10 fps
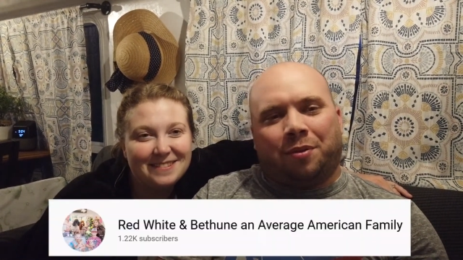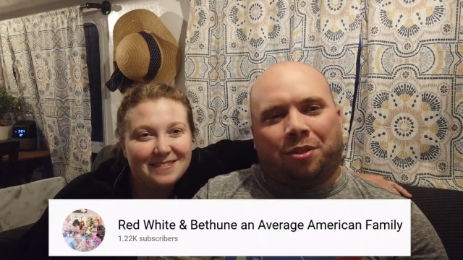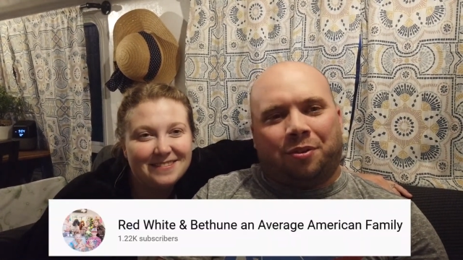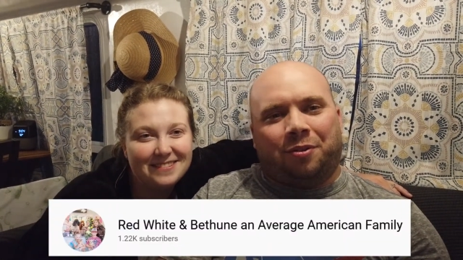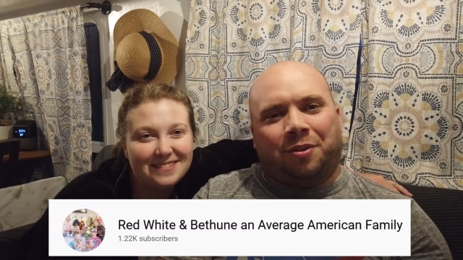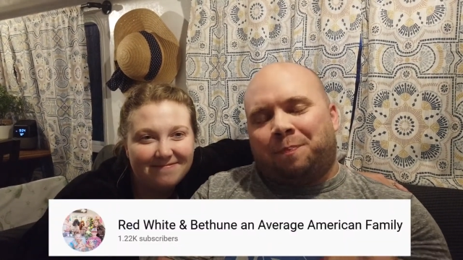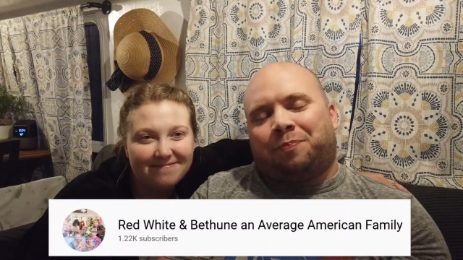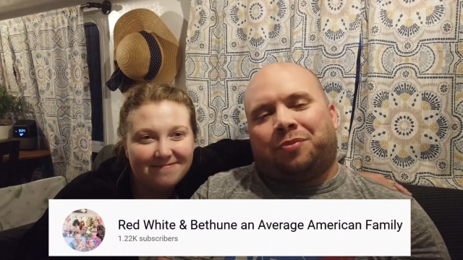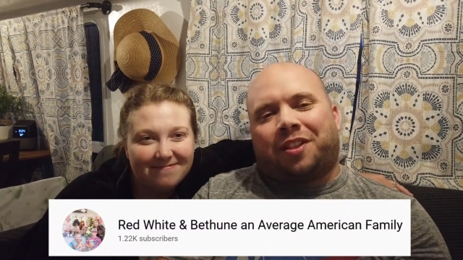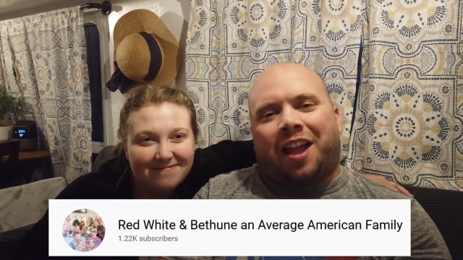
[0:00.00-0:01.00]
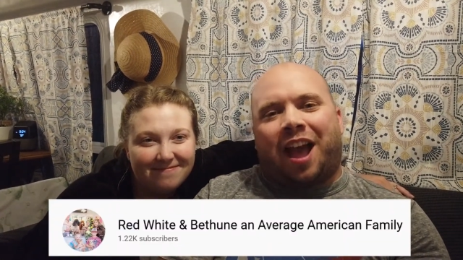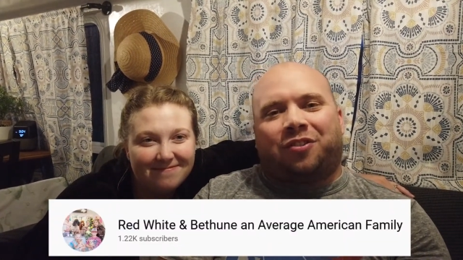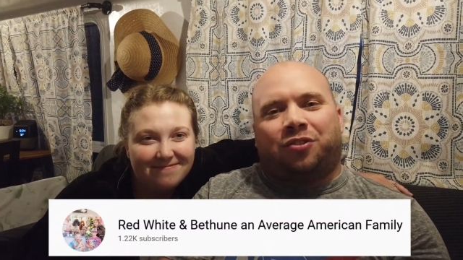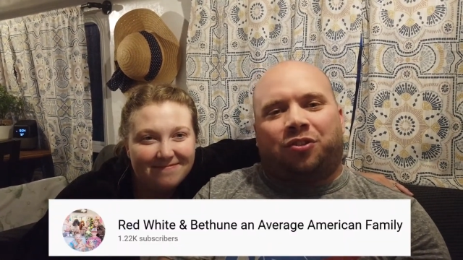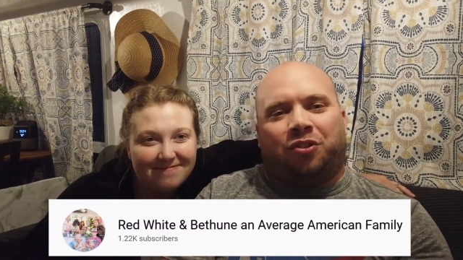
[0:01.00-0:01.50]
Speaker 1: and Bethune,
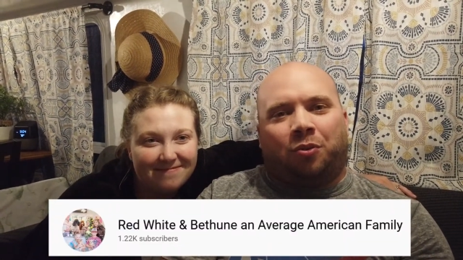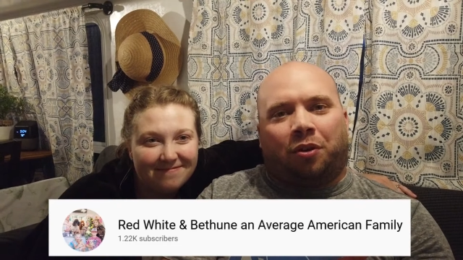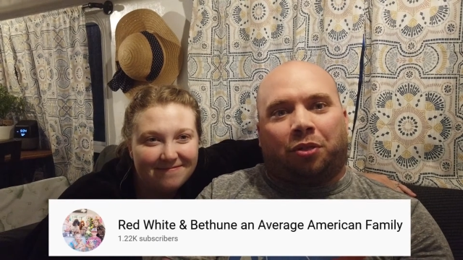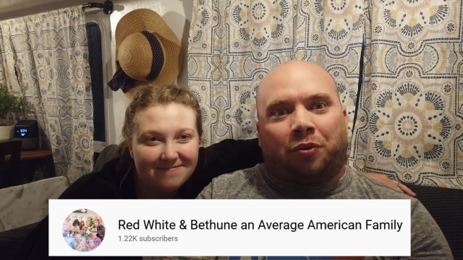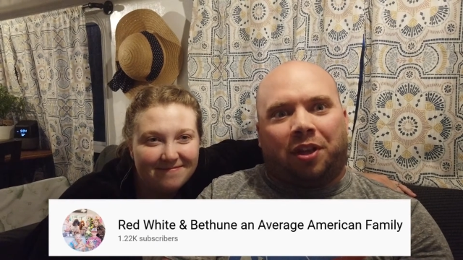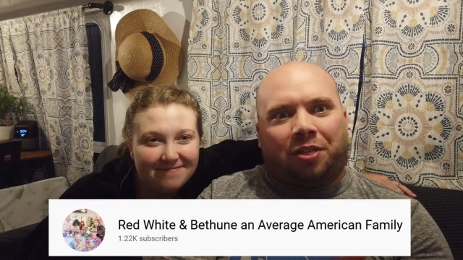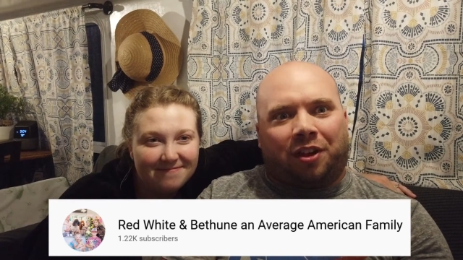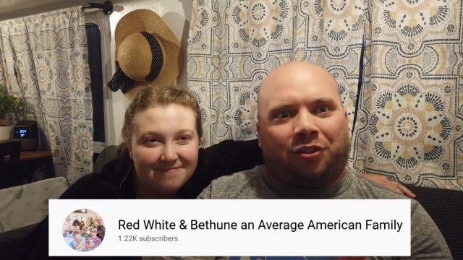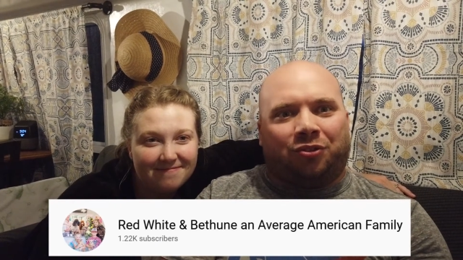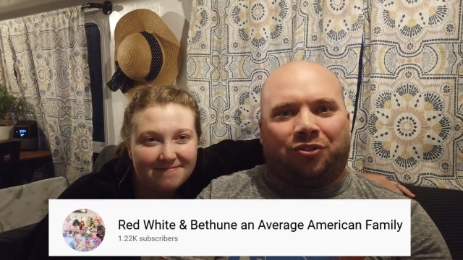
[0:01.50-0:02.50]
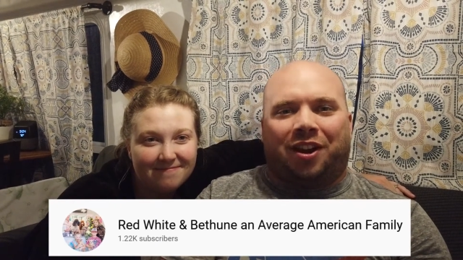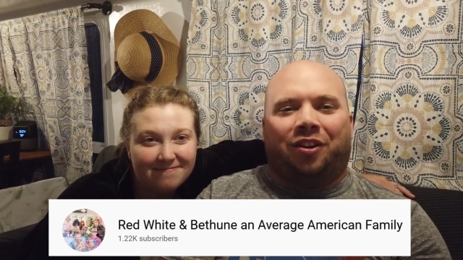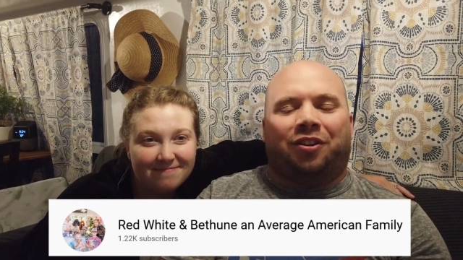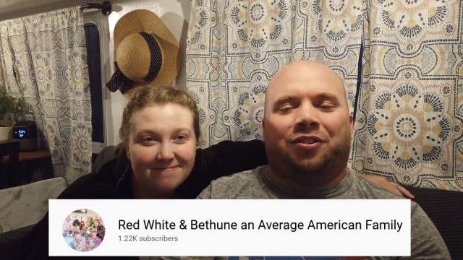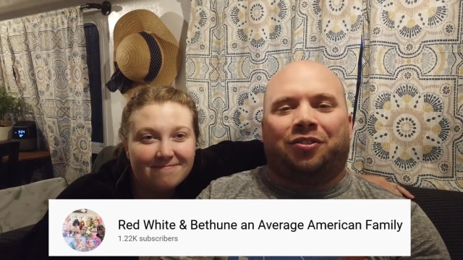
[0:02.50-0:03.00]
asked us to do a three things
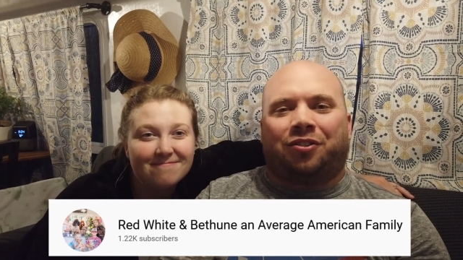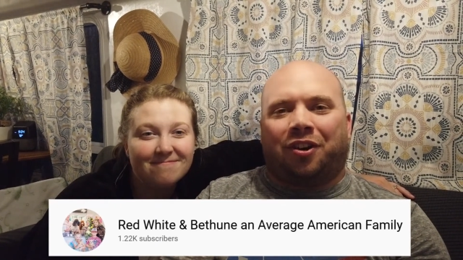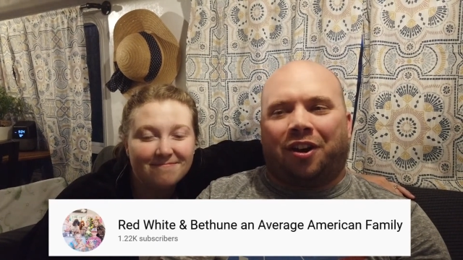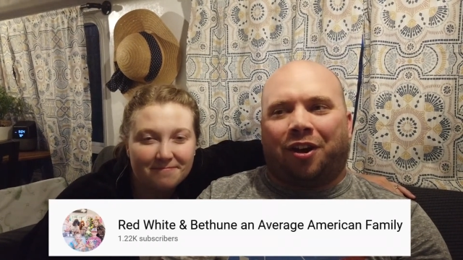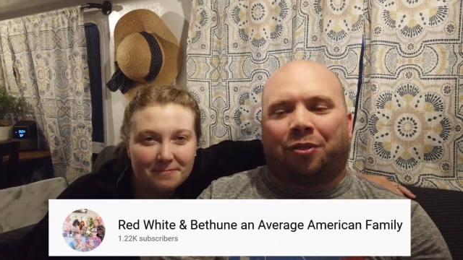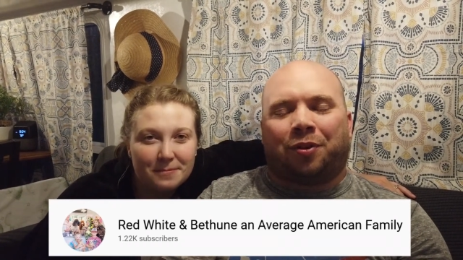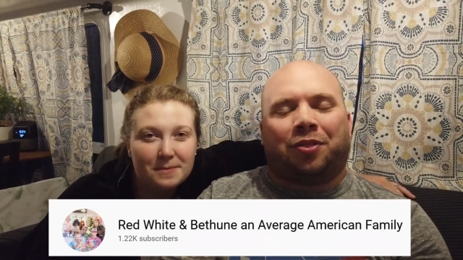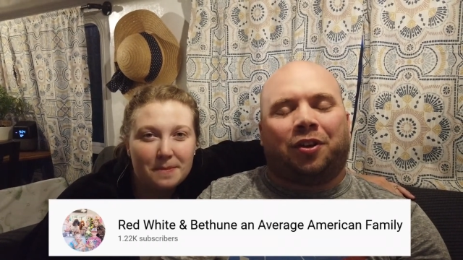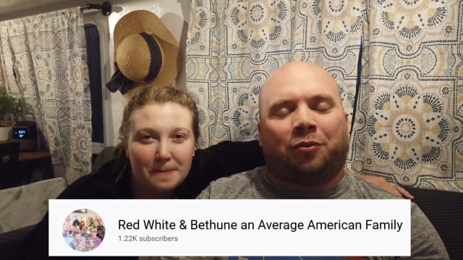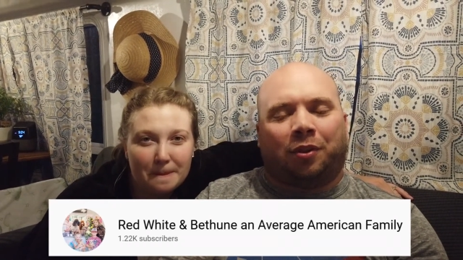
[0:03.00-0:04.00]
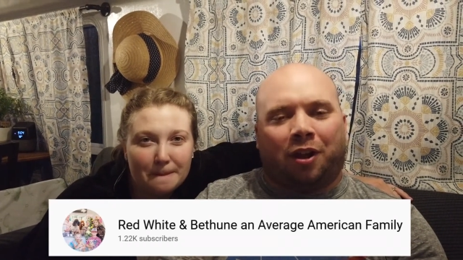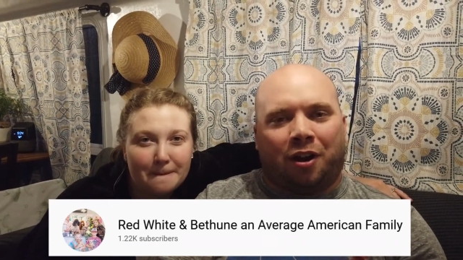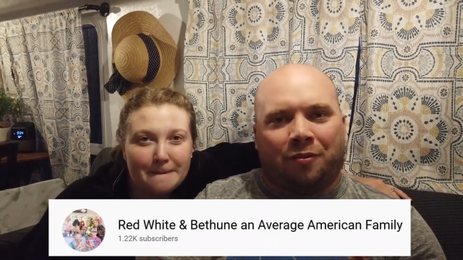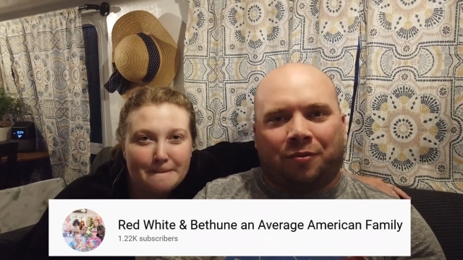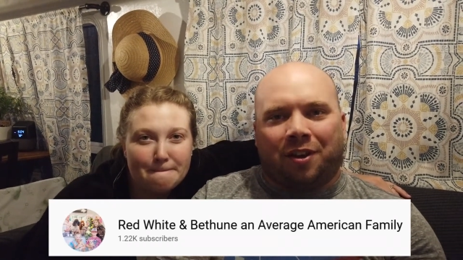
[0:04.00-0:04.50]
challenge. Uh, three things we
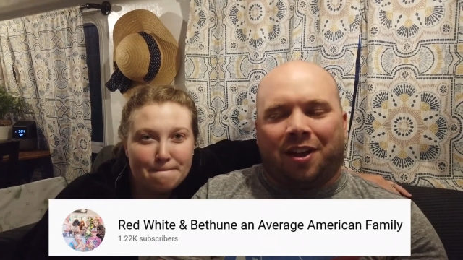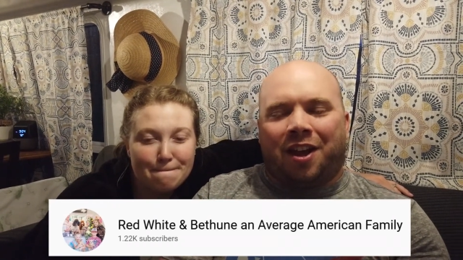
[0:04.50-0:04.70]
love